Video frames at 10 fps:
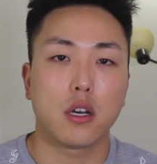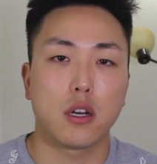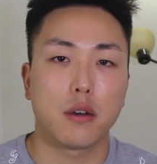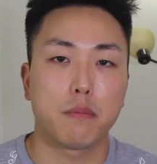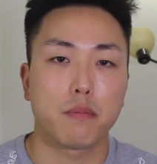
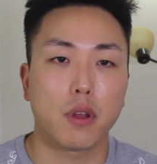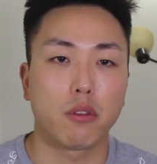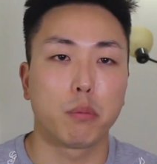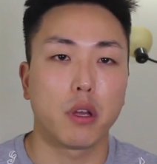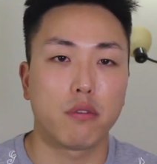of
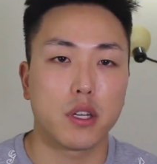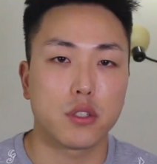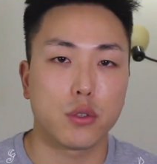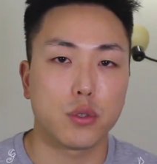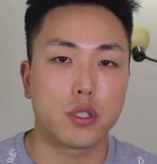the blood
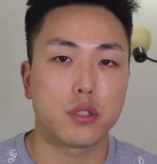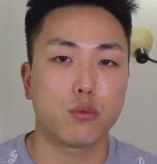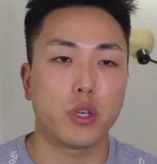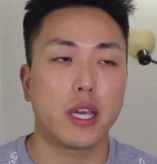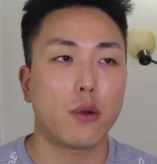vessels,
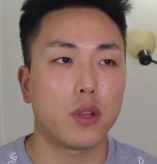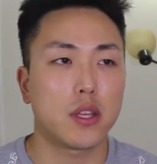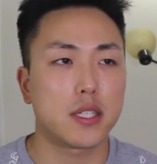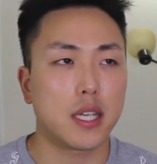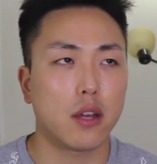we can't really
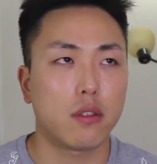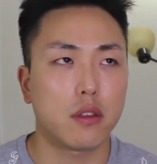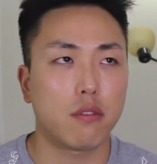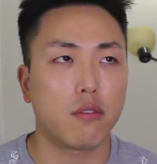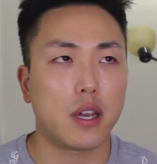
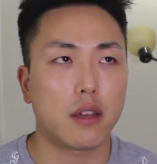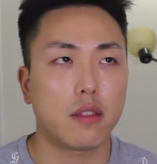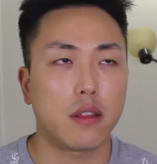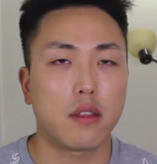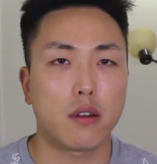discount the
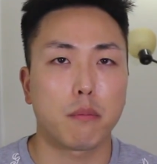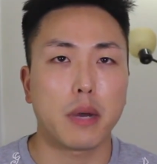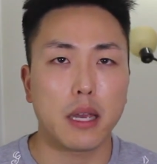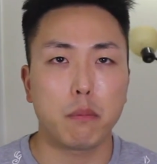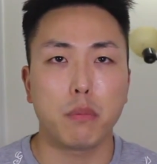fact that there
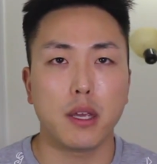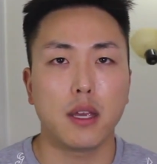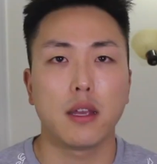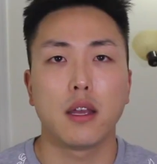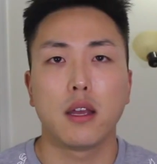might
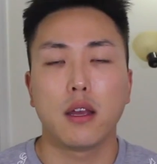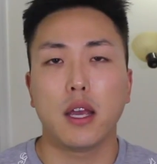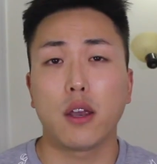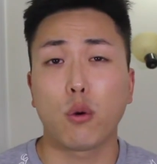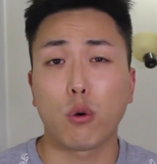be
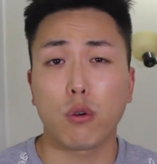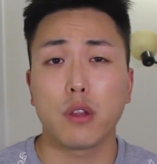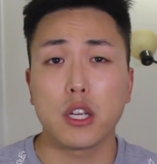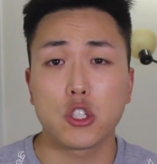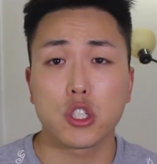a
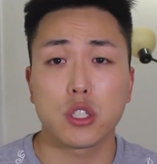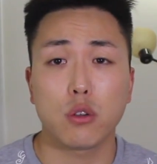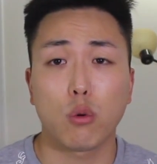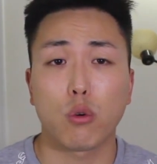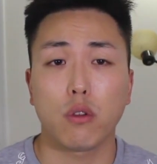
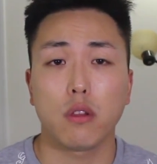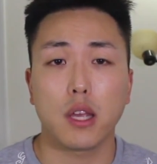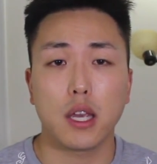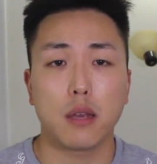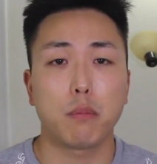correlation or a
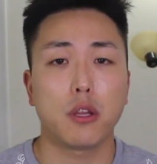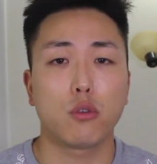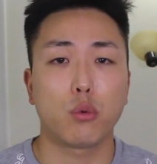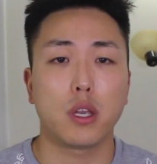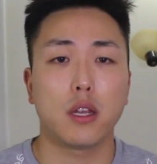link
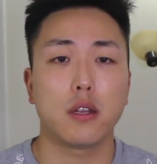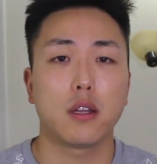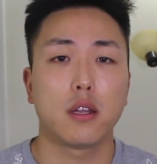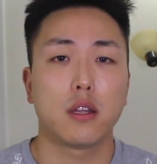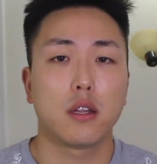between
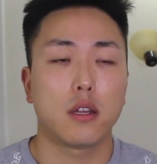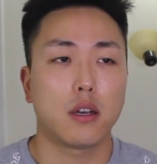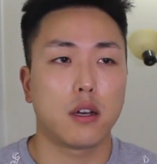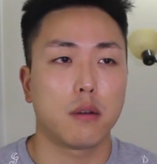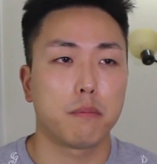
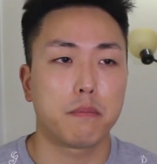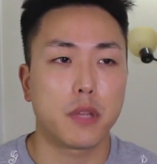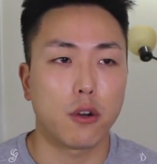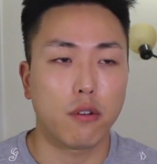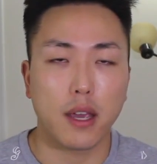
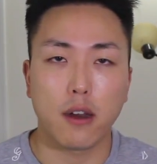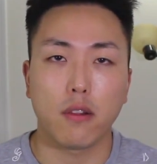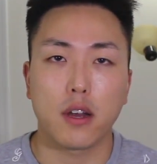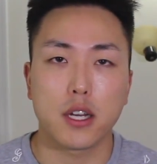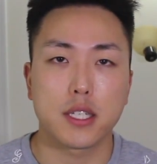hair
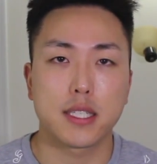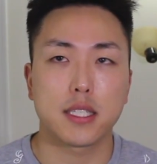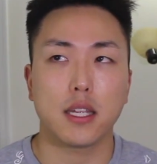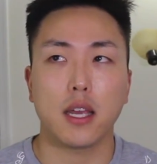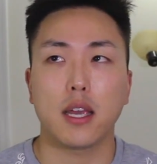
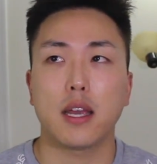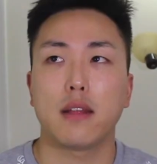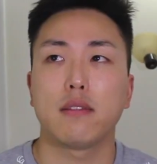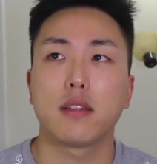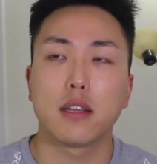loss
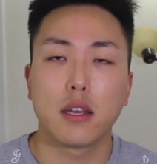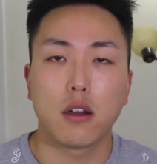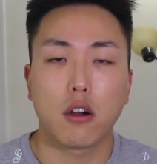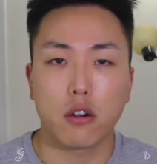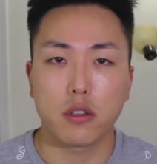and
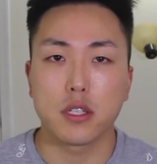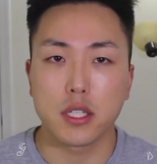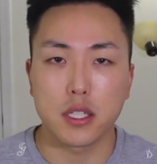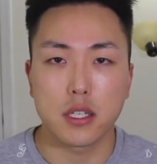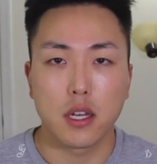heart
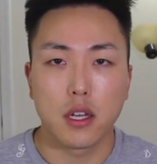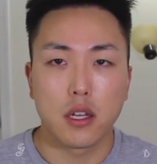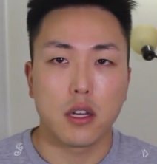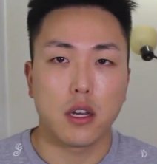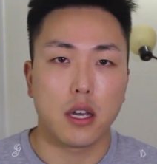disease.
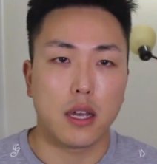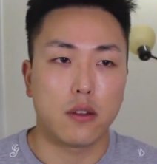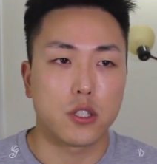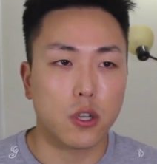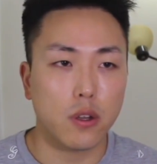And
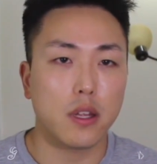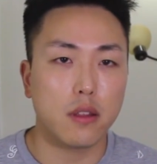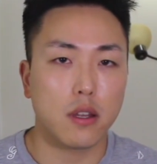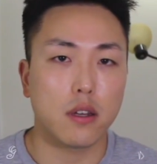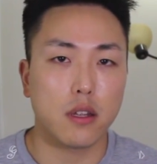there
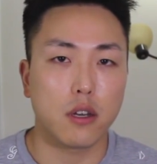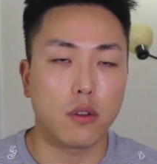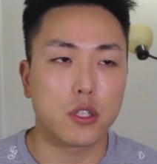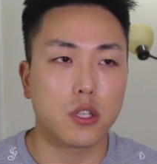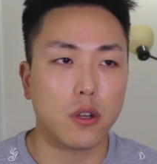
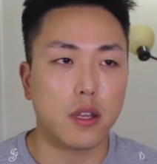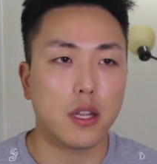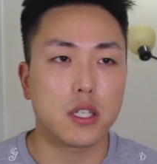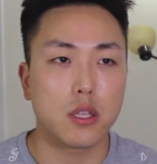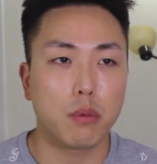certainly
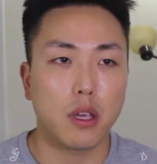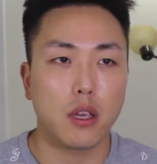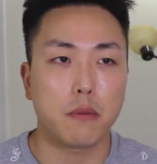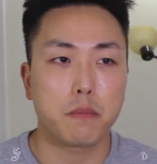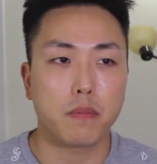needs to
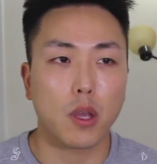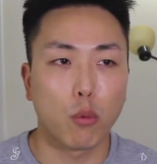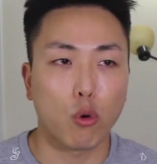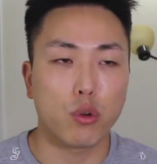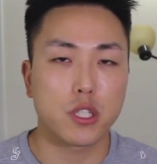be
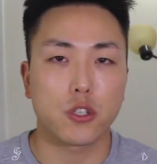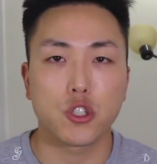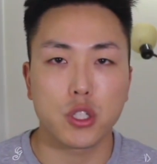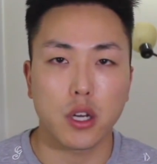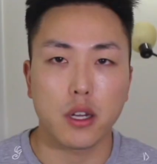more
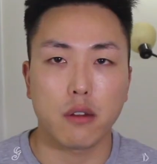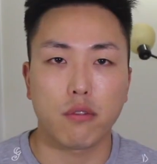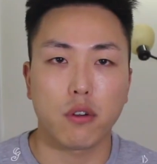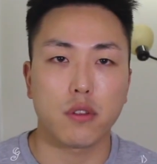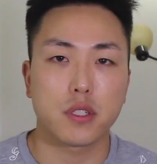research done and
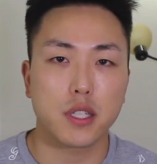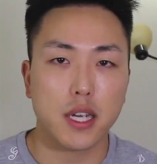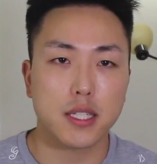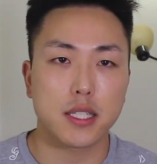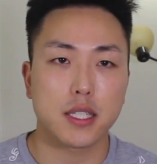further
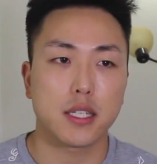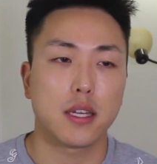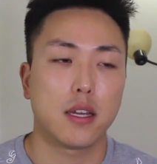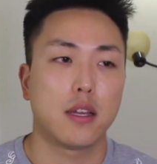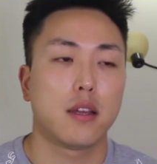assessed.
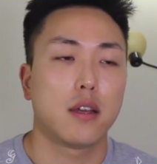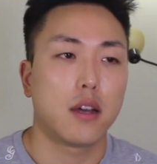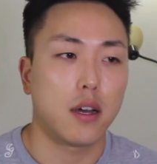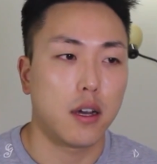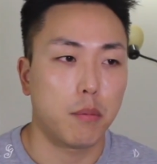
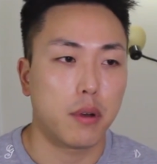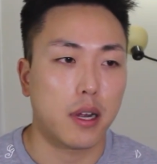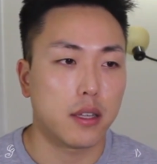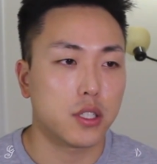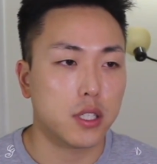But
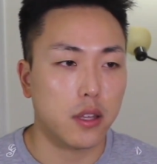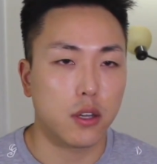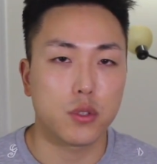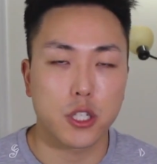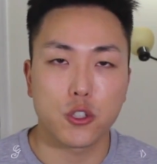I just thought that
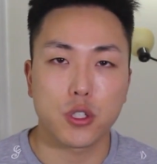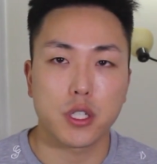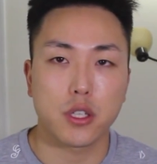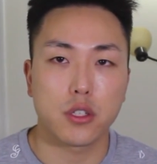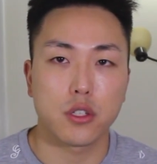it was
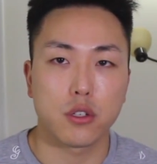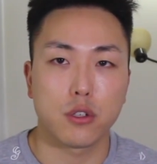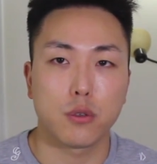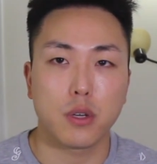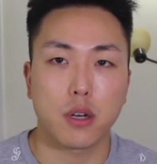interesting
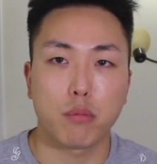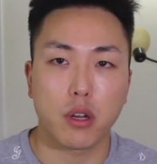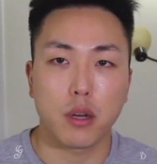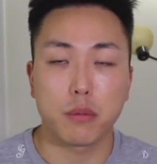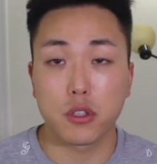to kind of
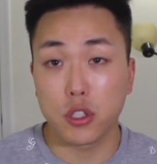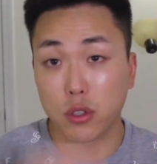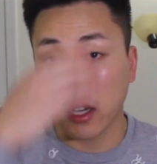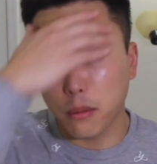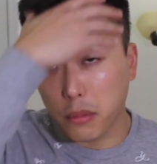bring up the
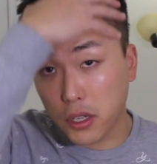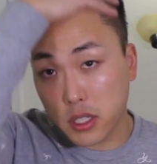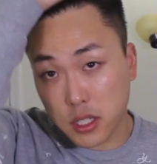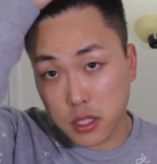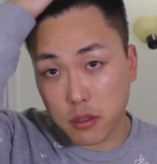two
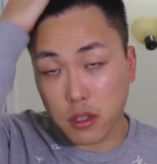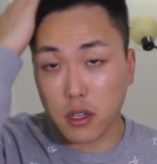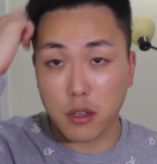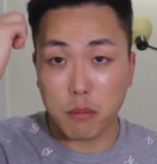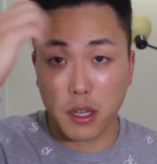topics
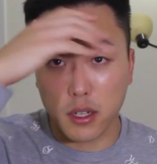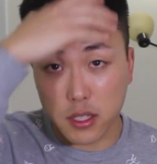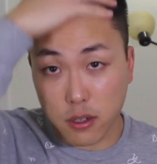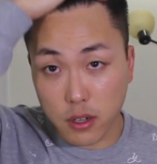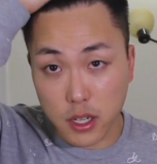
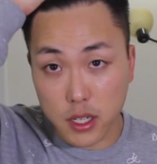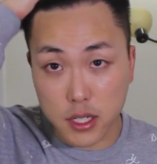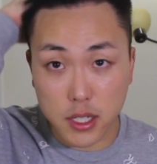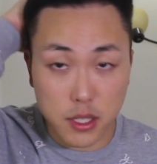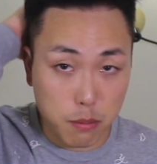because there
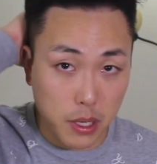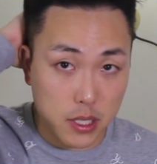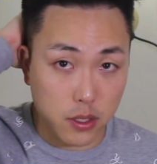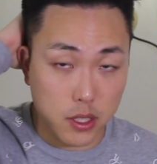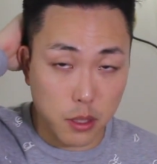is,
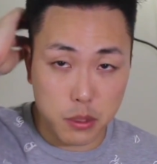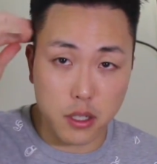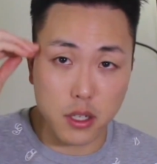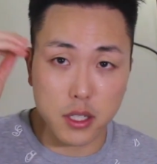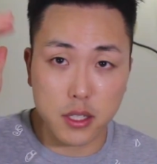based on some
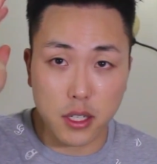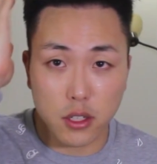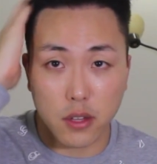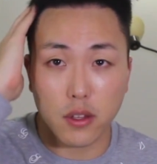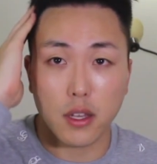studies, that
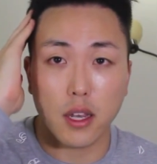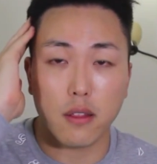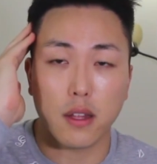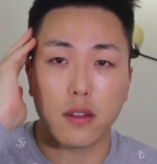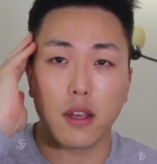
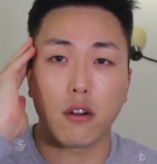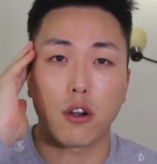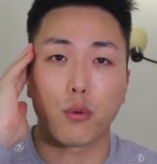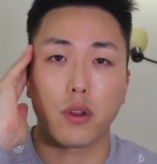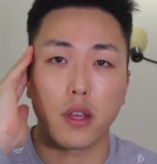indicate that they
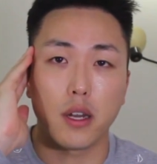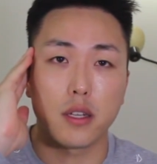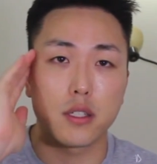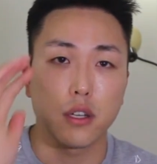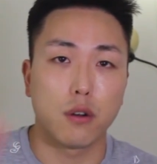are
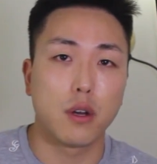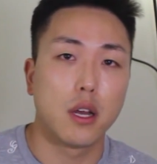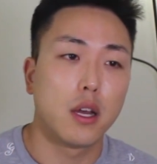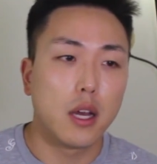related. So